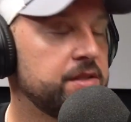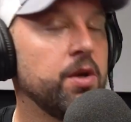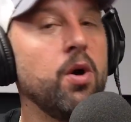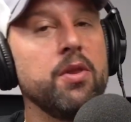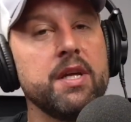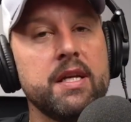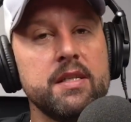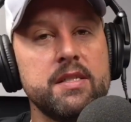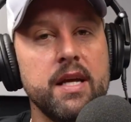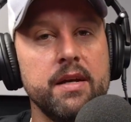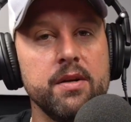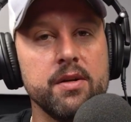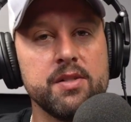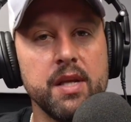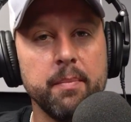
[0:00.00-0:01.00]
all the
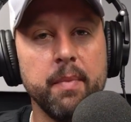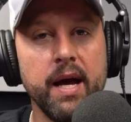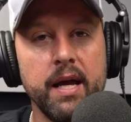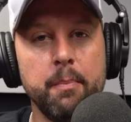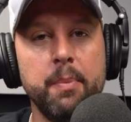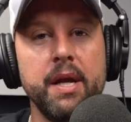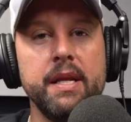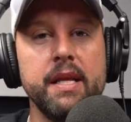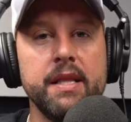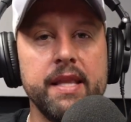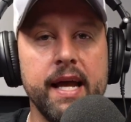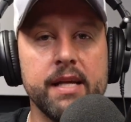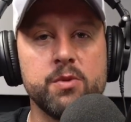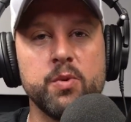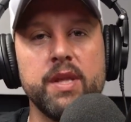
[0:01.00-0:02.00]
contenders, in my opinion.
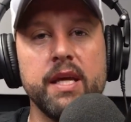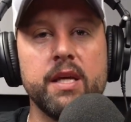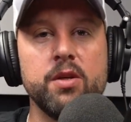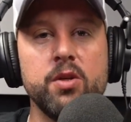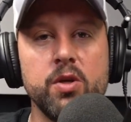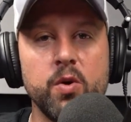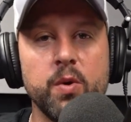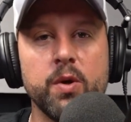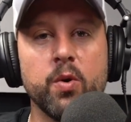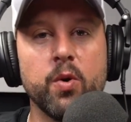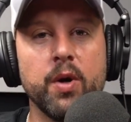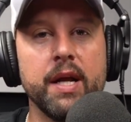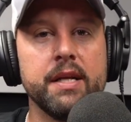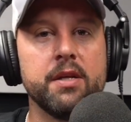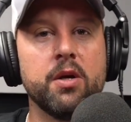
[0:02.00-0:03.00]
That's what they can do in
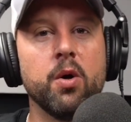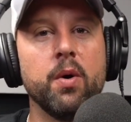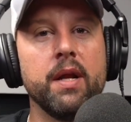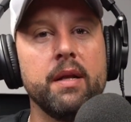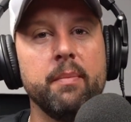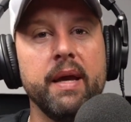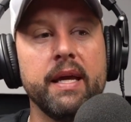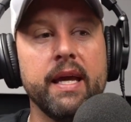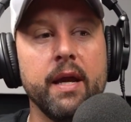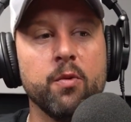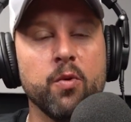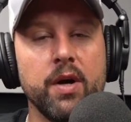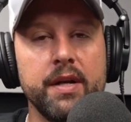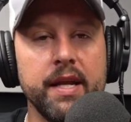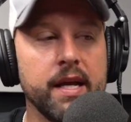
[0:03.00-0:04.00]
order to go ahead and make a
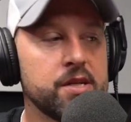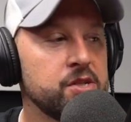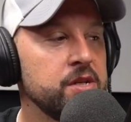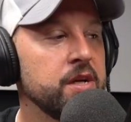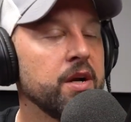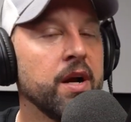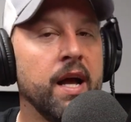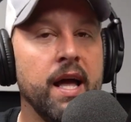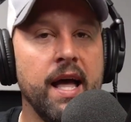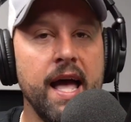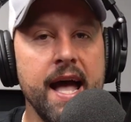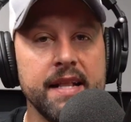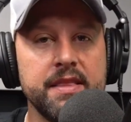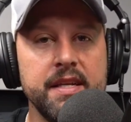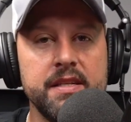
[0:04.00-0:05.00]
run next year
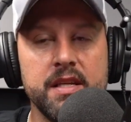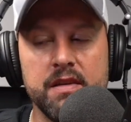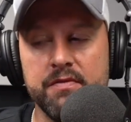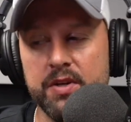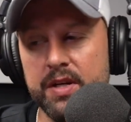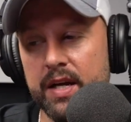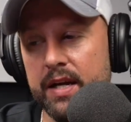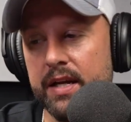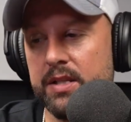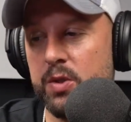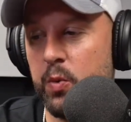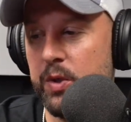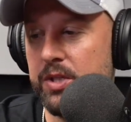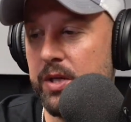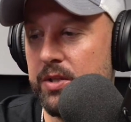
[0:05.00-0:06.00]
at the Denver Nuggets.
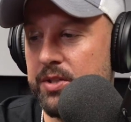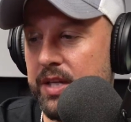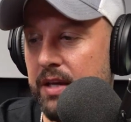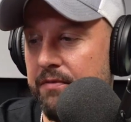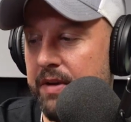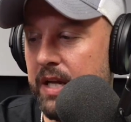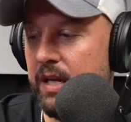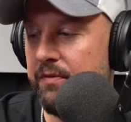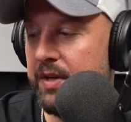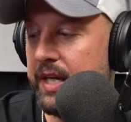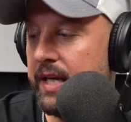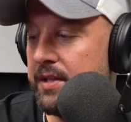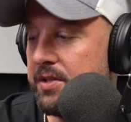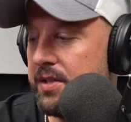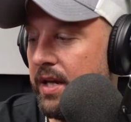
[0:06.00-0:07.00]
We shall see if any of it
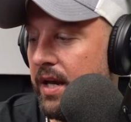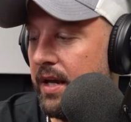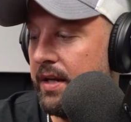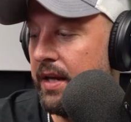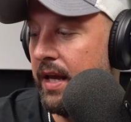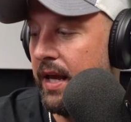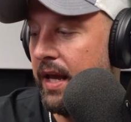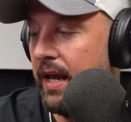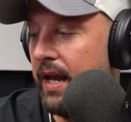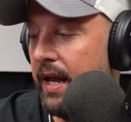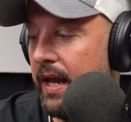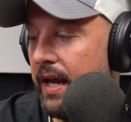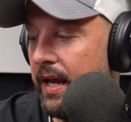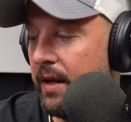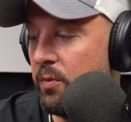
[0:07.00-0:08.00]
gets done,
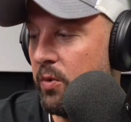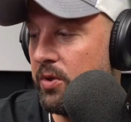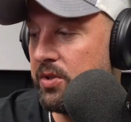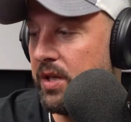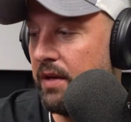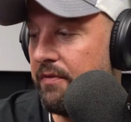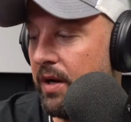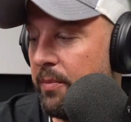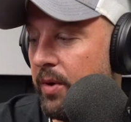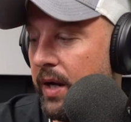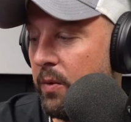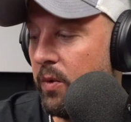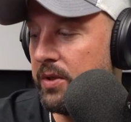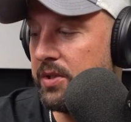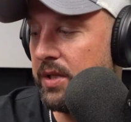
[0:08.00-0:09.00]
and we'll see if I'm right
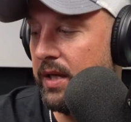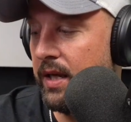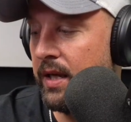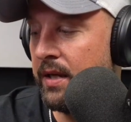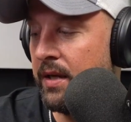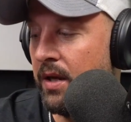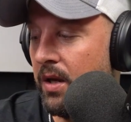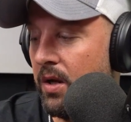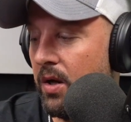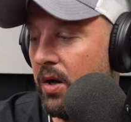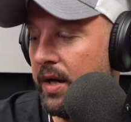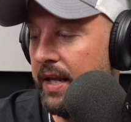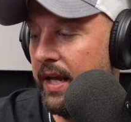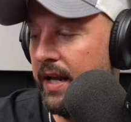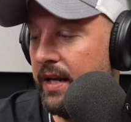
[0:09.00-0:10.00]
once again
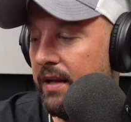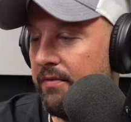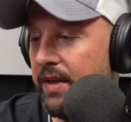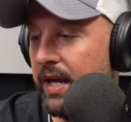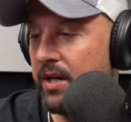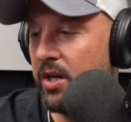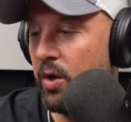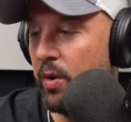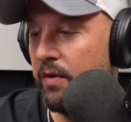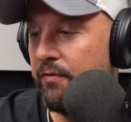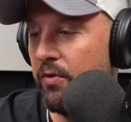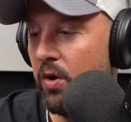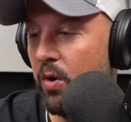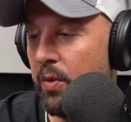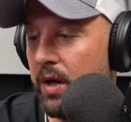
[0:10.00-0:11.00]
on any of that going
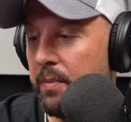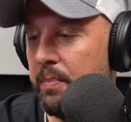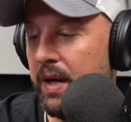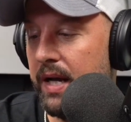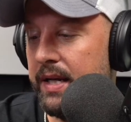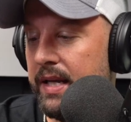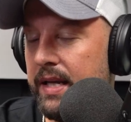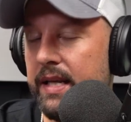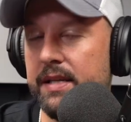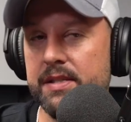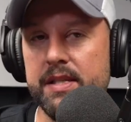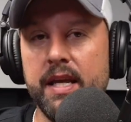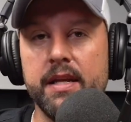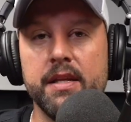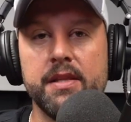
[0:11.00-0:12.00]
forward. But it is
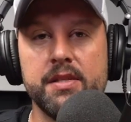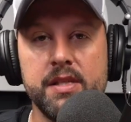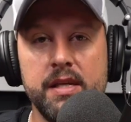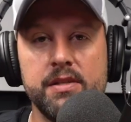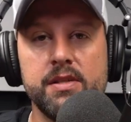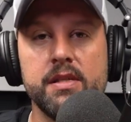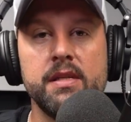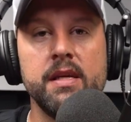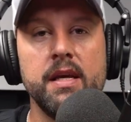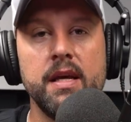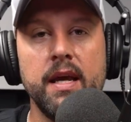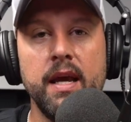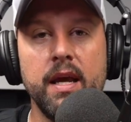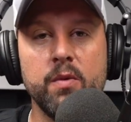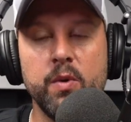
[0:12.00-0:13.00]
the end of the season,
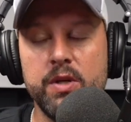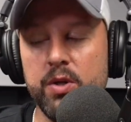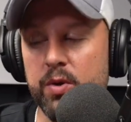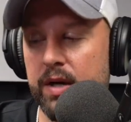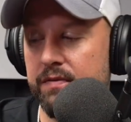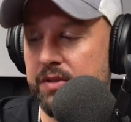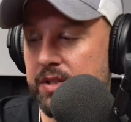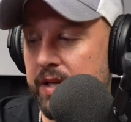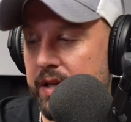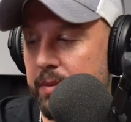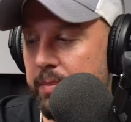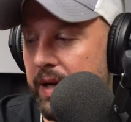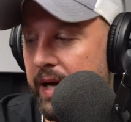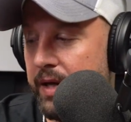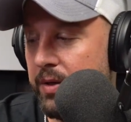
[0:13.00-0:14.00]
and we do have to say
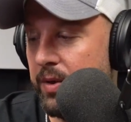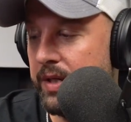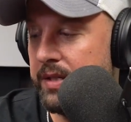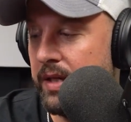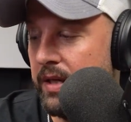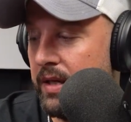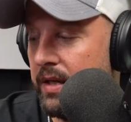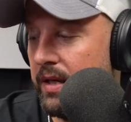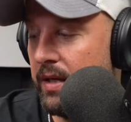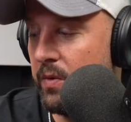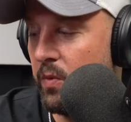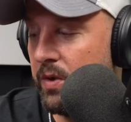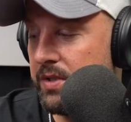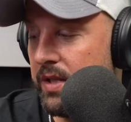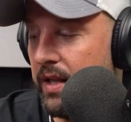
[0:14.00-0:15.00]
goodbye to it. It
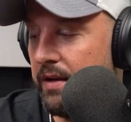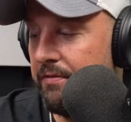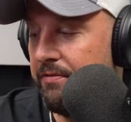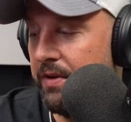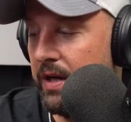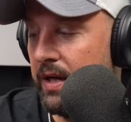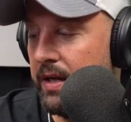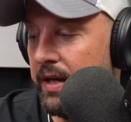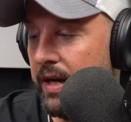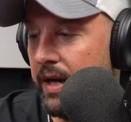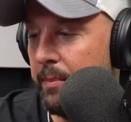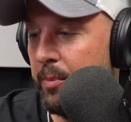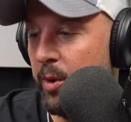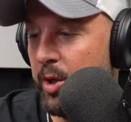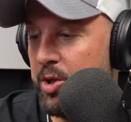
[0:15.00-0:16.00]
was a lot of fun. I
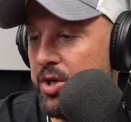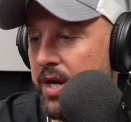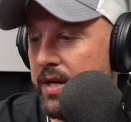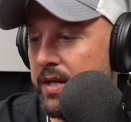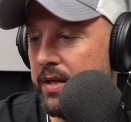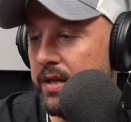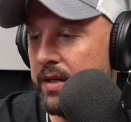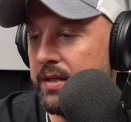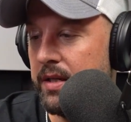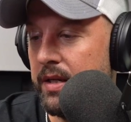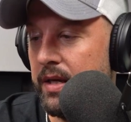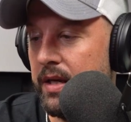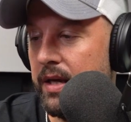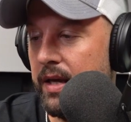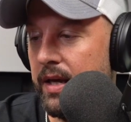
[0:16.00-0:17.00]
appreciated it,
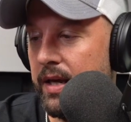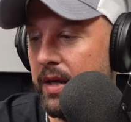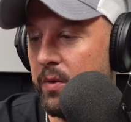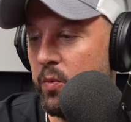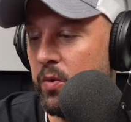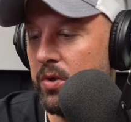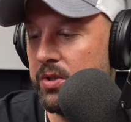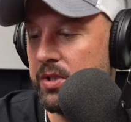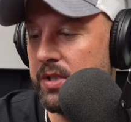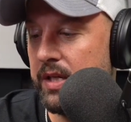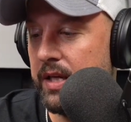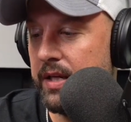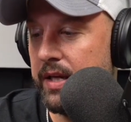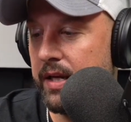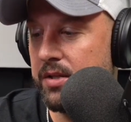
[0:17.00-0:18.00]
and we'll see
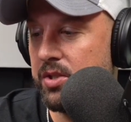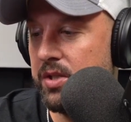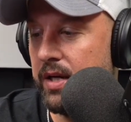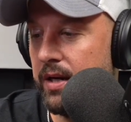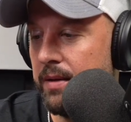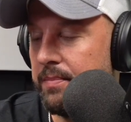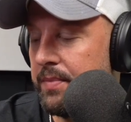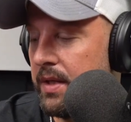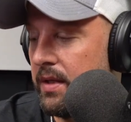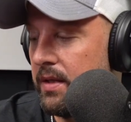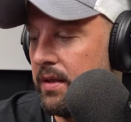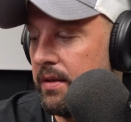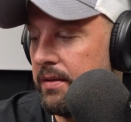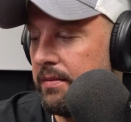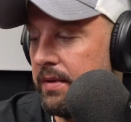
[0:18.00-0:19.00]
you next year.
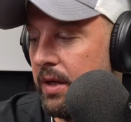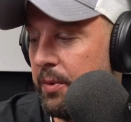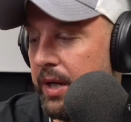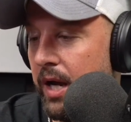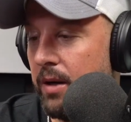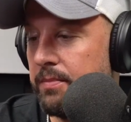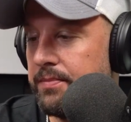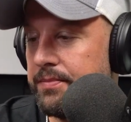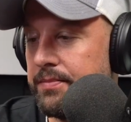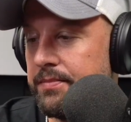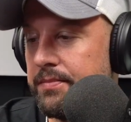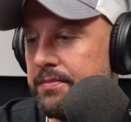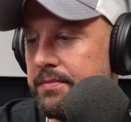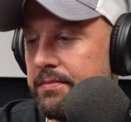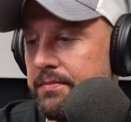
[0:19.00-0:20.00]
There we go.
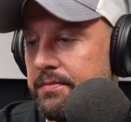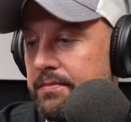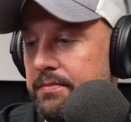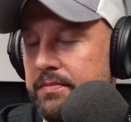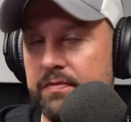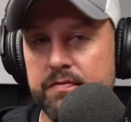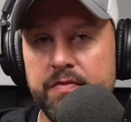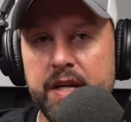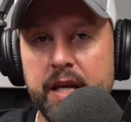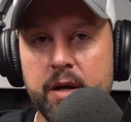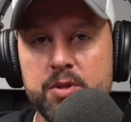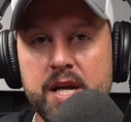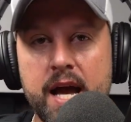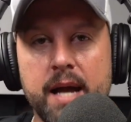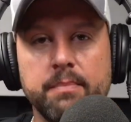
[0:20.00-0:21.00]
Video
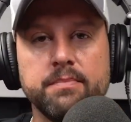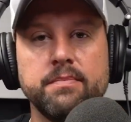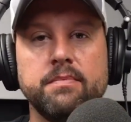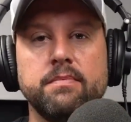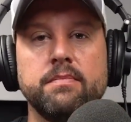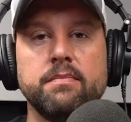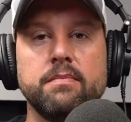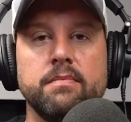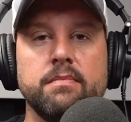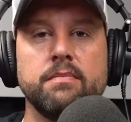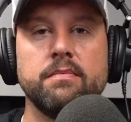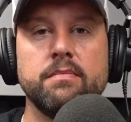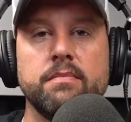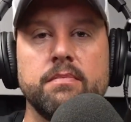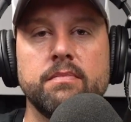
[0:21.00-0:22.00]
time. You
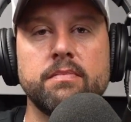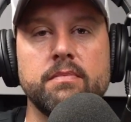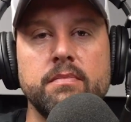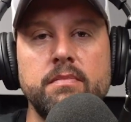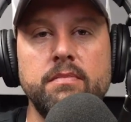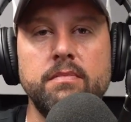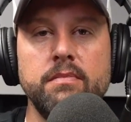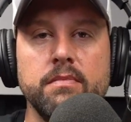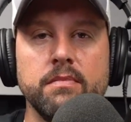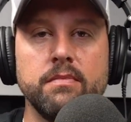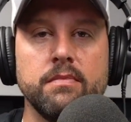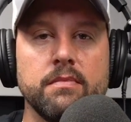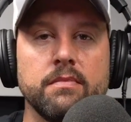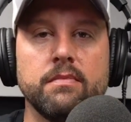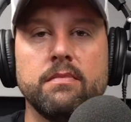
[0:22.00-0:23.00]
seen it?
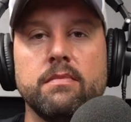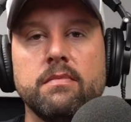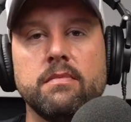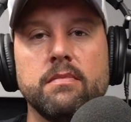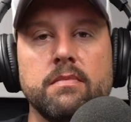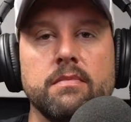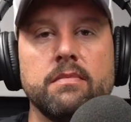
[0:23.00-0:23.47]
You seen it?